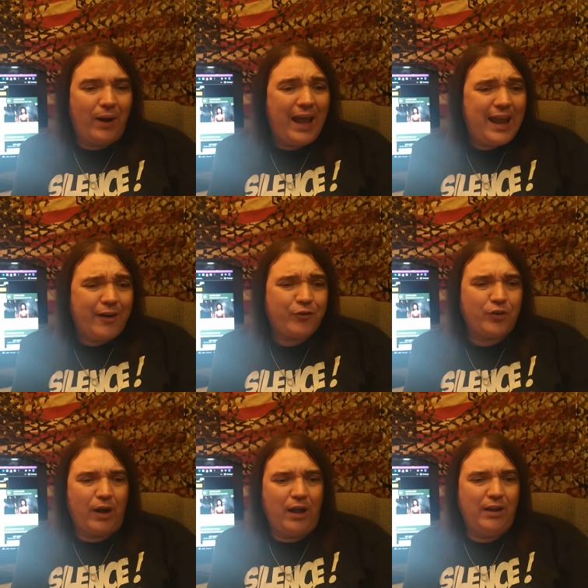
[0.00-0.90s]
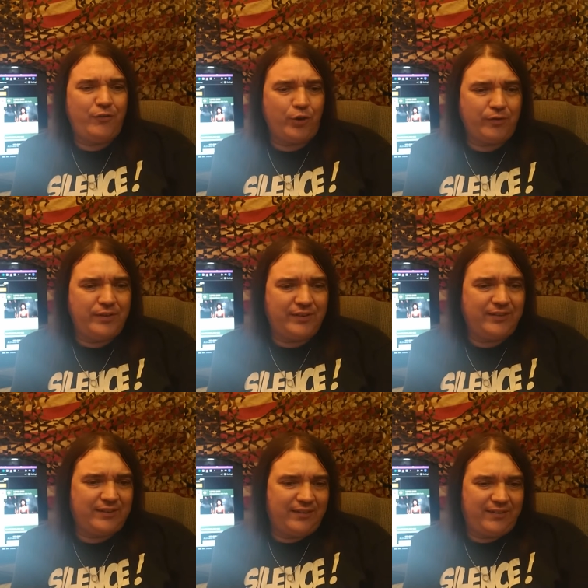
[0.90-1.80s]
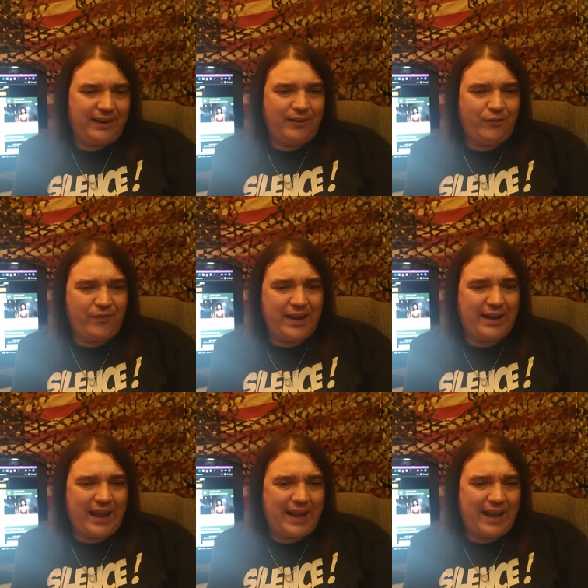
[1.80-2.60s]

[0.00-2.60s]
why after all of your resistance against Van